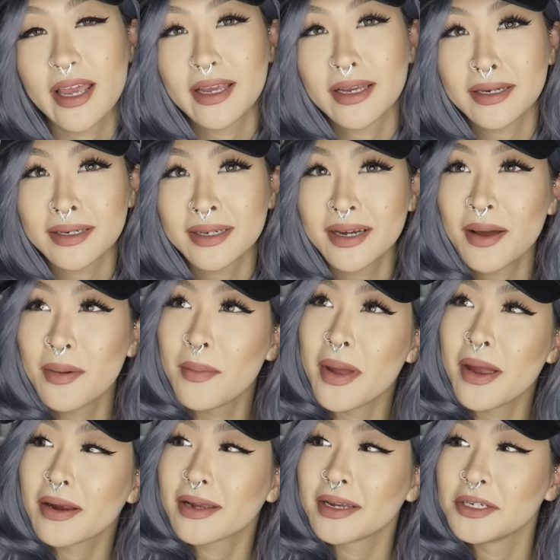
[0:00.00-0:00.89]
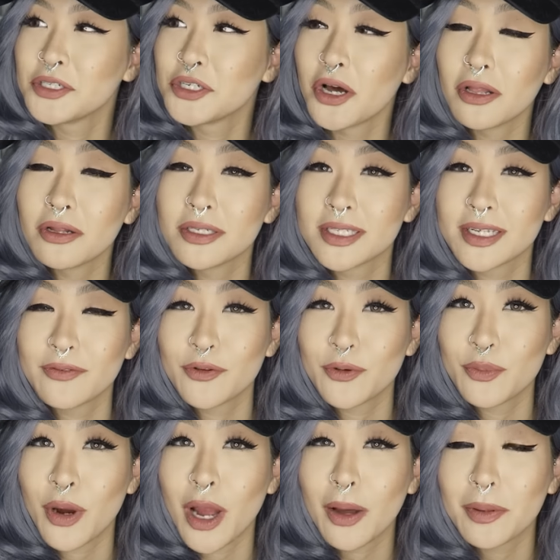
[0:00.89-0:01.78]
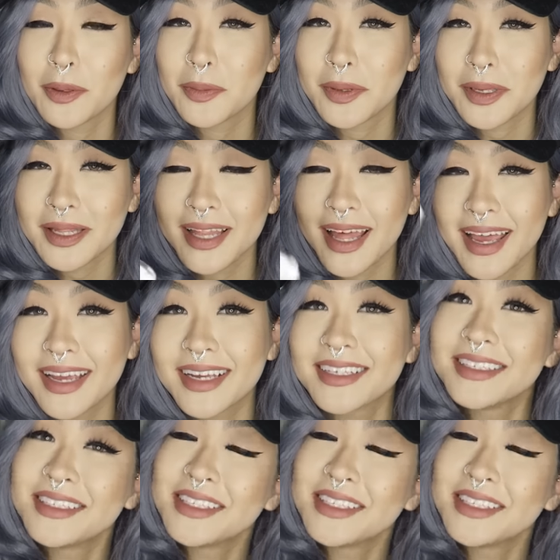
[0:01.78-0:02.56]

like American dollars it would probably be like